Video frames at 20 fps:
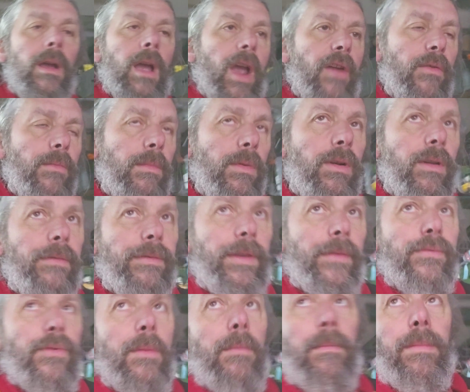I removed the
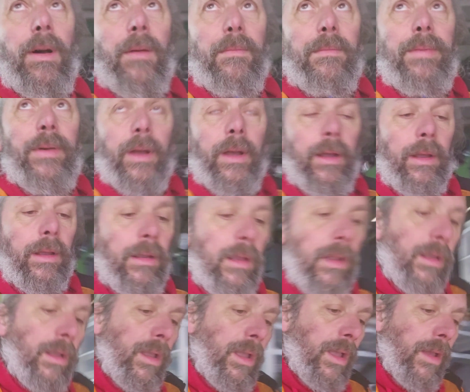front bumper
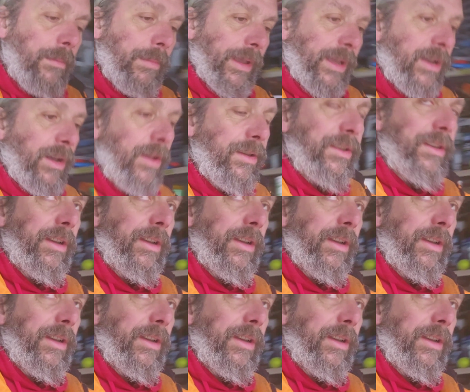because